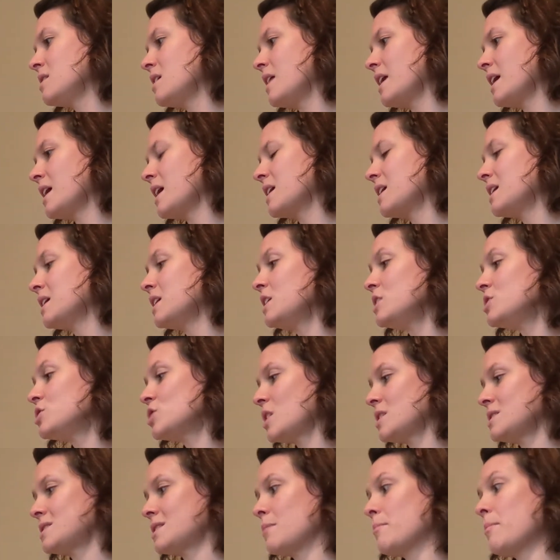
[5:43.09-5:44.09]
like a kitty
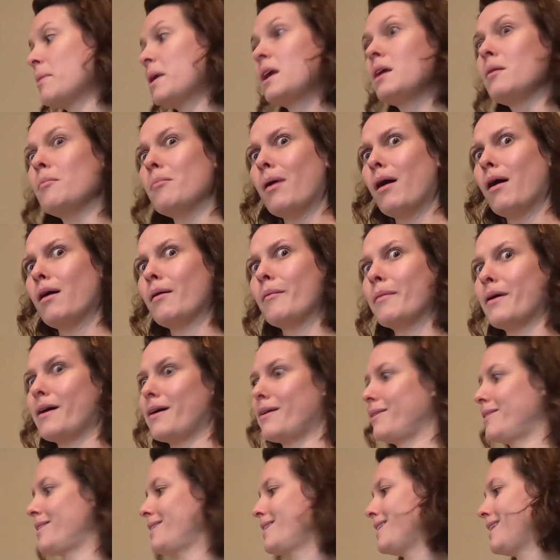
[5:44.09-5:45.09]
chasing ping pong
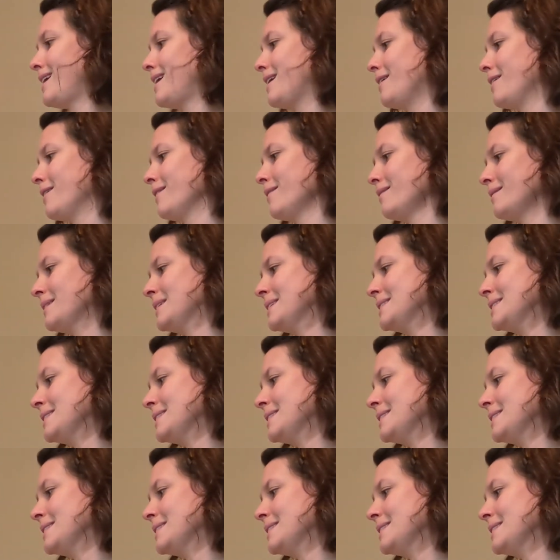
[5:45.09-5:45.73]
balls in the air.